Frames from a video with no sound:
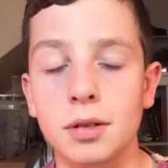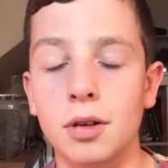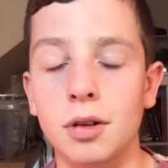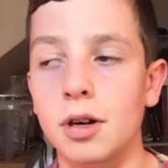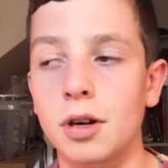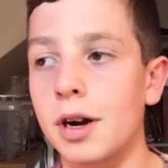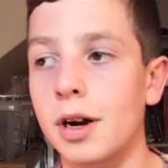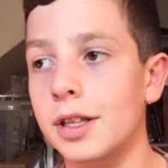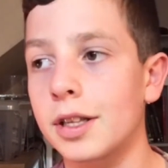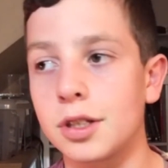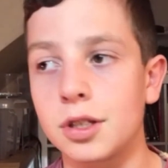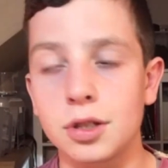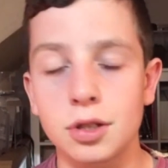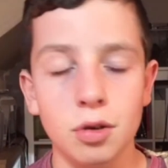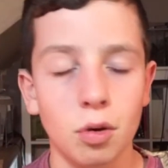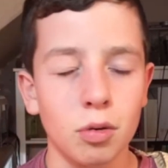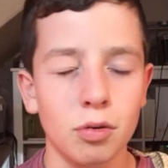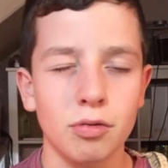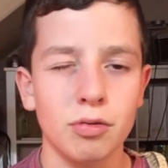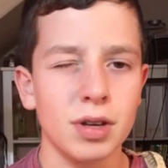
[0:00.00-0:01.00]
or I
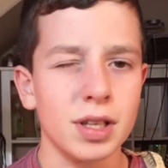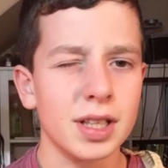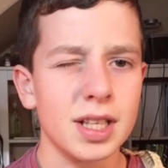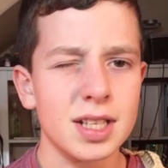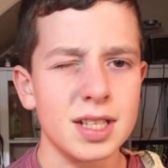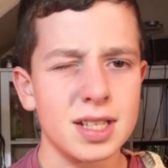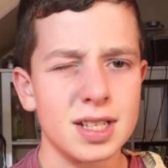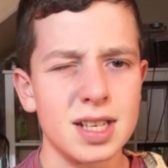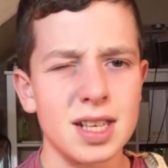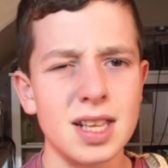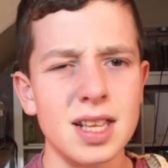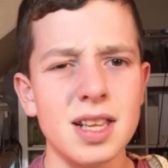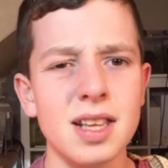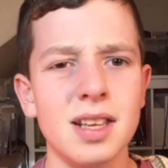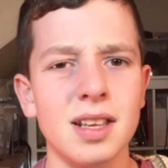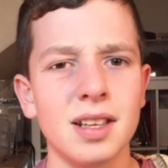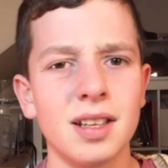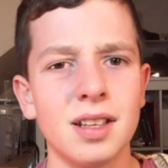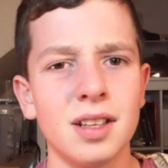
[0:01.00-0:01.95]
don't really see